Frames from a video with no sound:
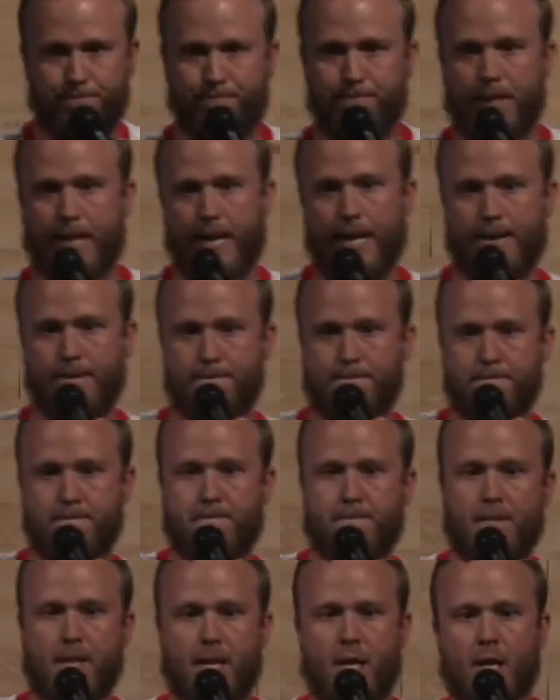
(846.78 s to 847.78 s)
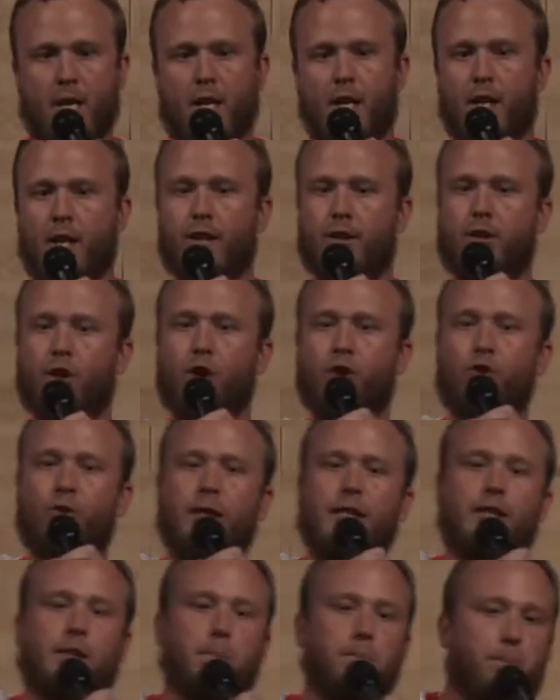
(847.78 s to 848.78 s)
Okay, let's go
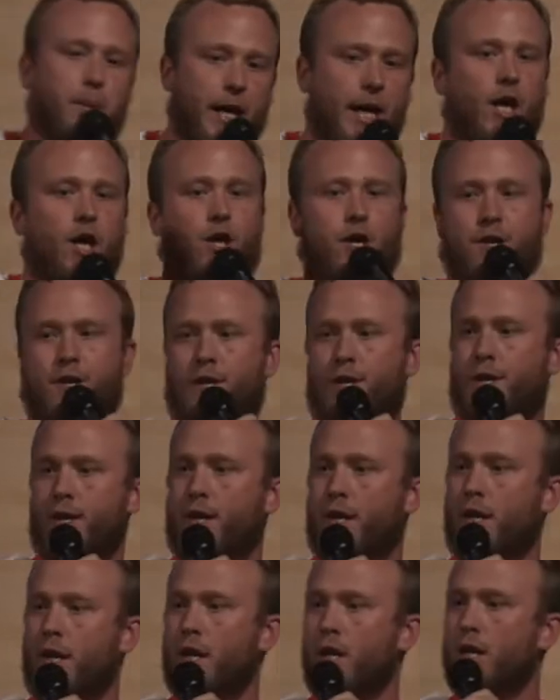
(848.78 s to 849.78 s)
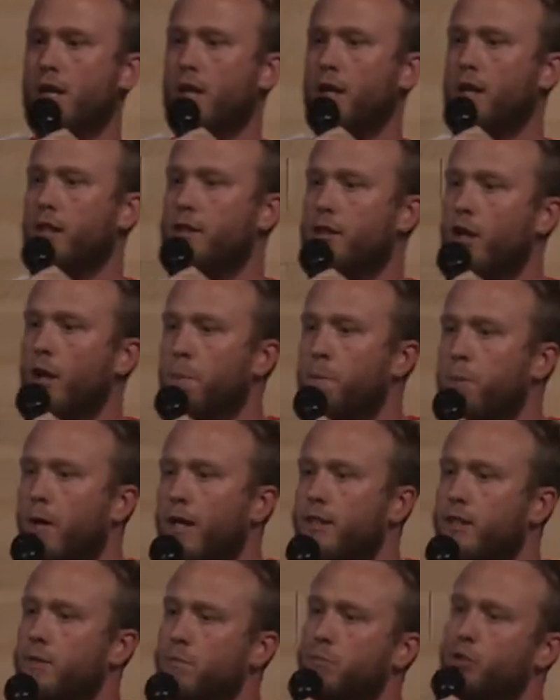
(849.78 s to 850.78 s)
drink some beer. Let's go
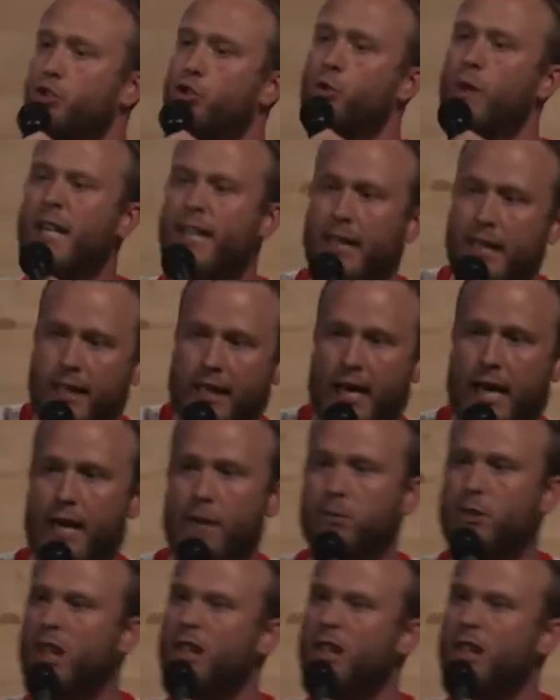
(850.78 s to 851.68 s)
play some drinking games.